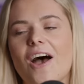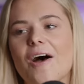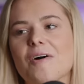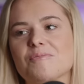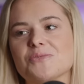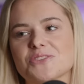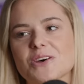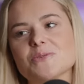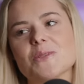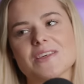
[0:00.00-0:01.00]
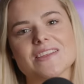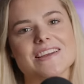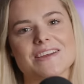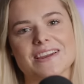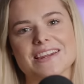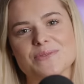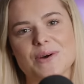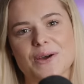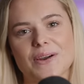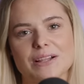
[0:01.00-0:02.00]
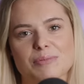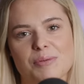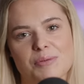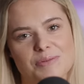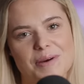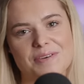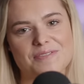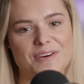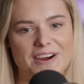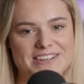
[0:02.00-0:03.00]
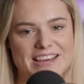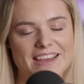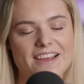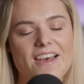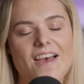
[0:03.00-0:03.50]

So that's one thing that I definitely need to work on a little bit with my riding.